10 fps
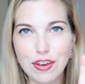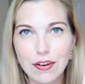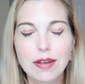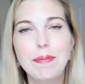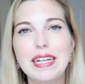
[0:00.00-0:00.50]

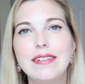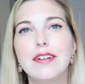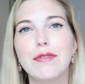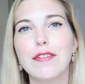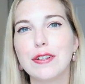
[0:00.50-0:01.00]
very
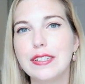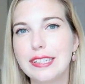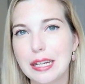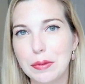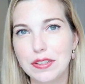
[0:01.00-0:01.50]
basic reference
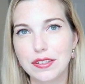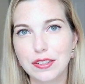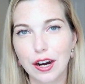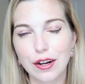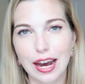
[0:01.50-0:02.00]
table to
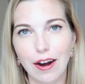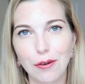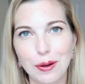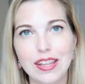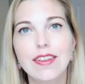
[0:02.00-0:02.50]
start
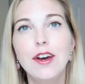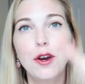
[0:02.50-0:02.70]
out with